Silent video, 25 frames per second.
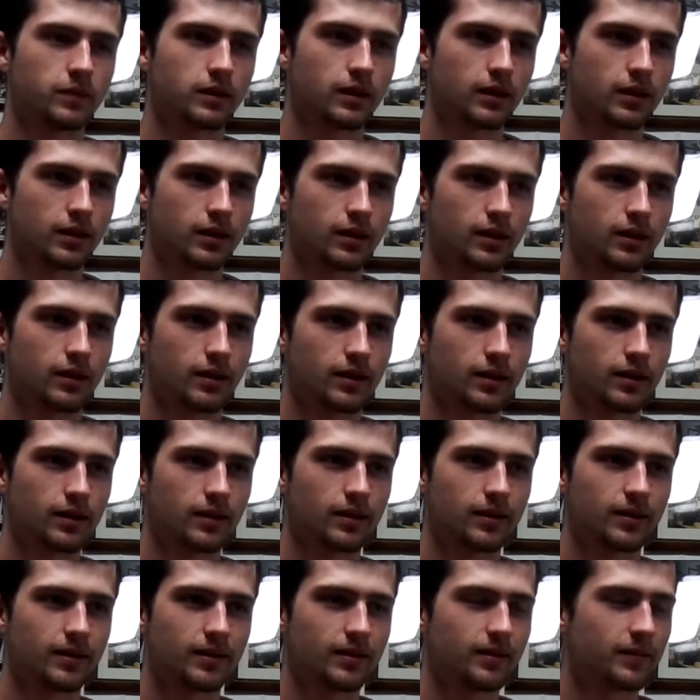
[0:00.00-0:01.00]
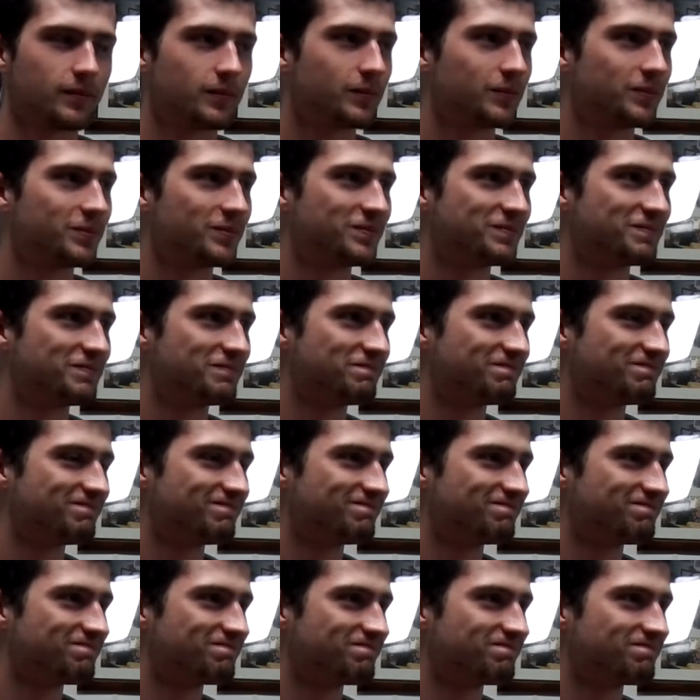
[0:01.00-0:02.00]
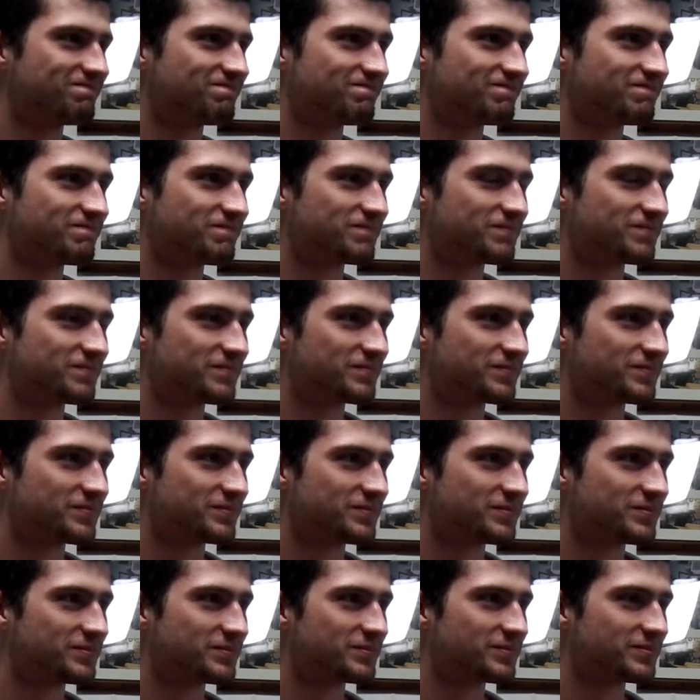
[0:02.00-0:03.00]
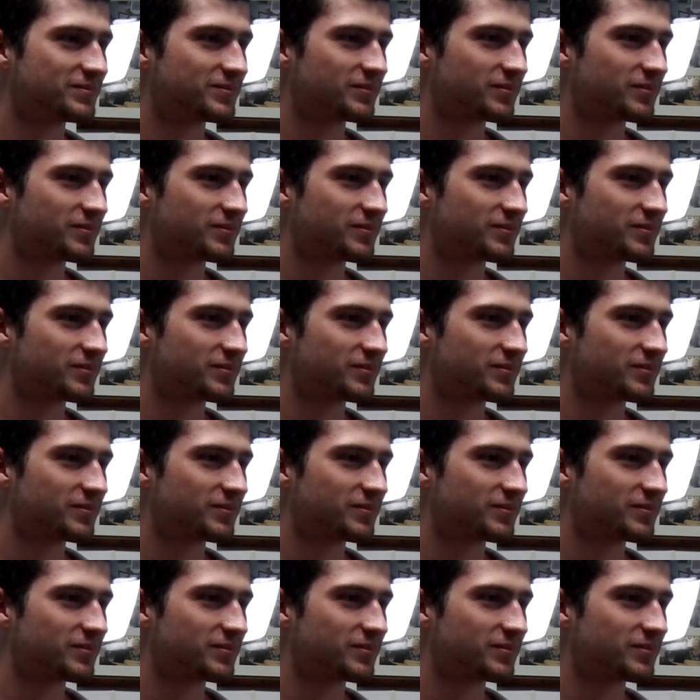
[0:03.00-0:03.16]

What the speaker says: (silence)